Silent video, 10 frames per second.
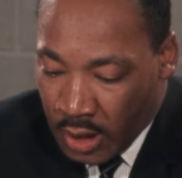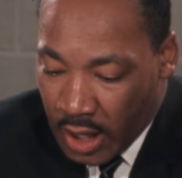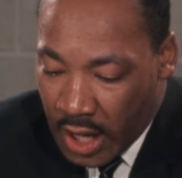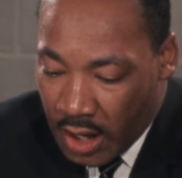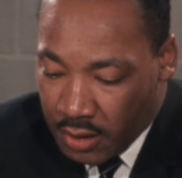
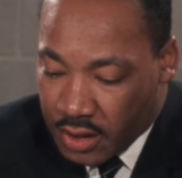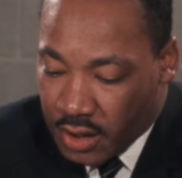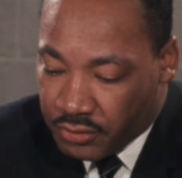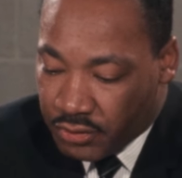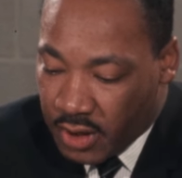our
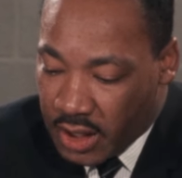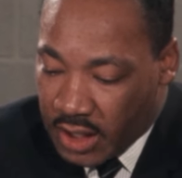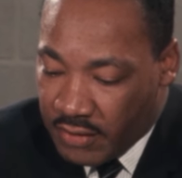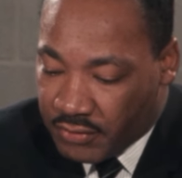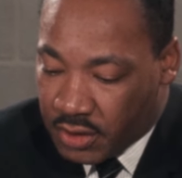country
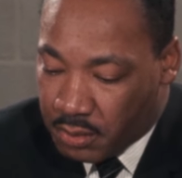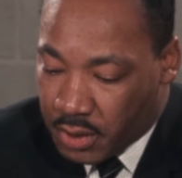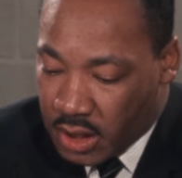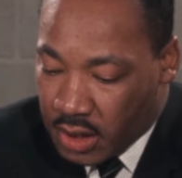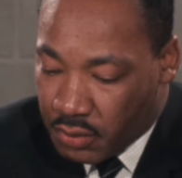
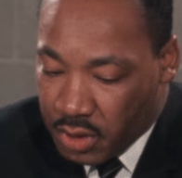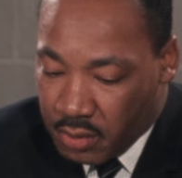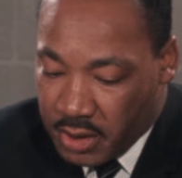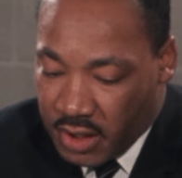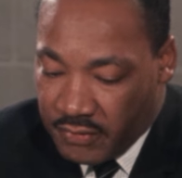inevitably will
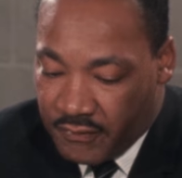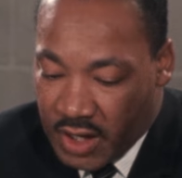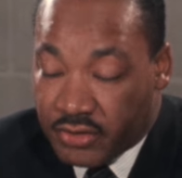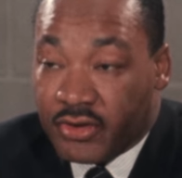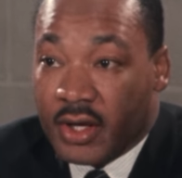be
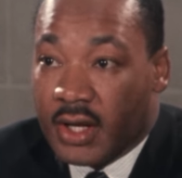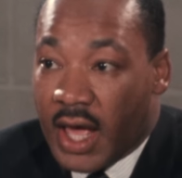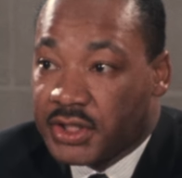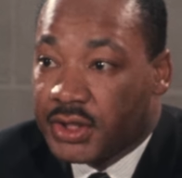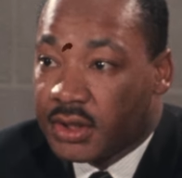facing
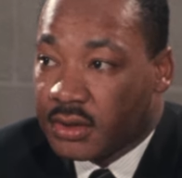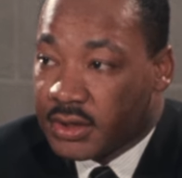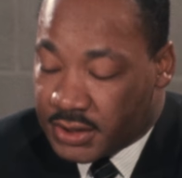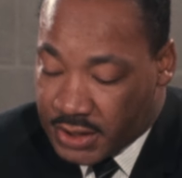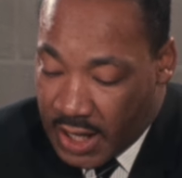national
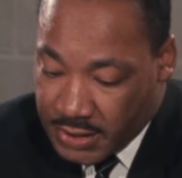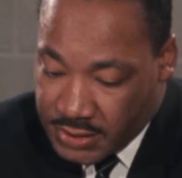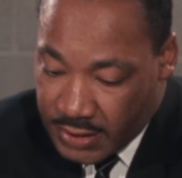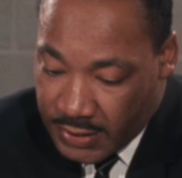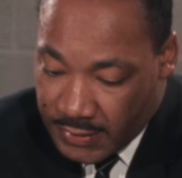
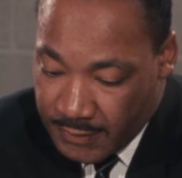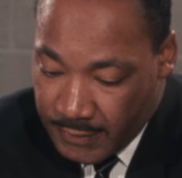disaster.